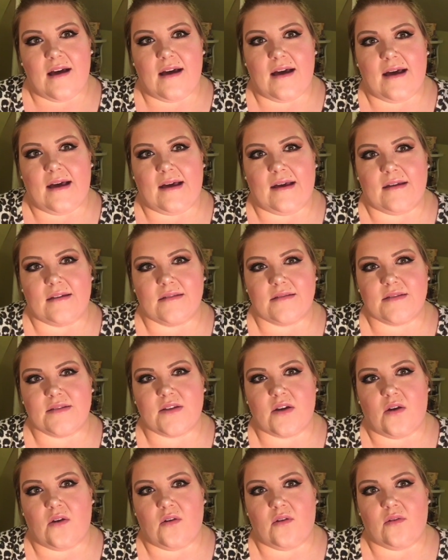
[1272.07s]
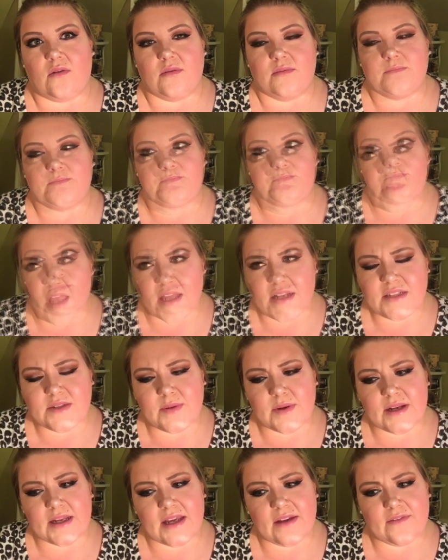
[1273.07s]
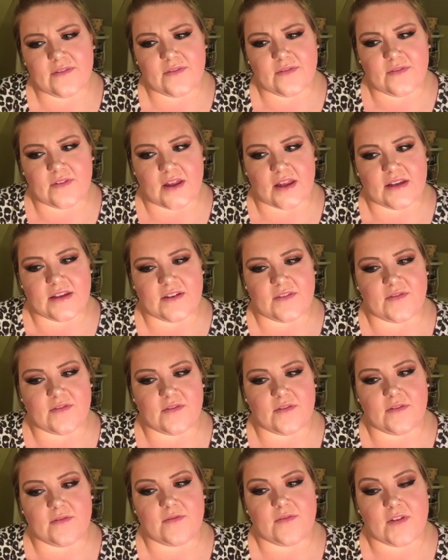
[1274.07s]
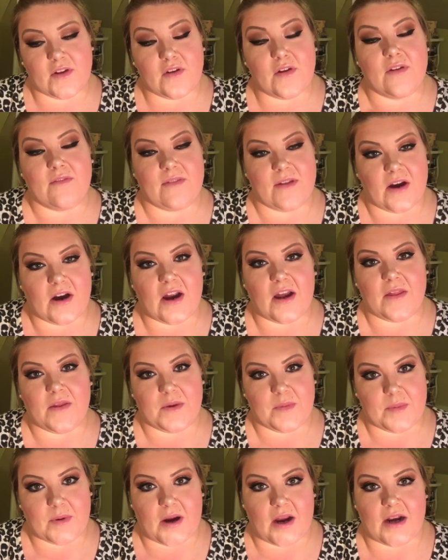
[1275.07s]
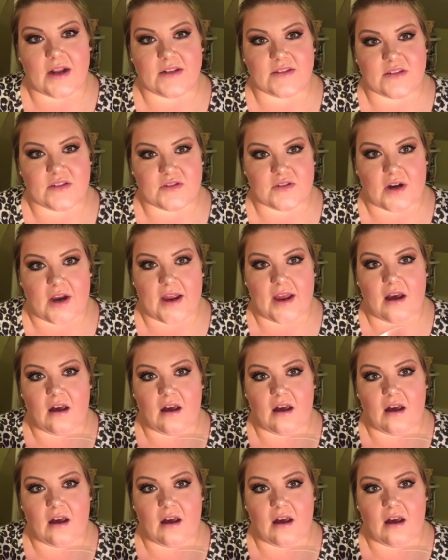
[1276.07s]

So I just want to give a few of their other products a try.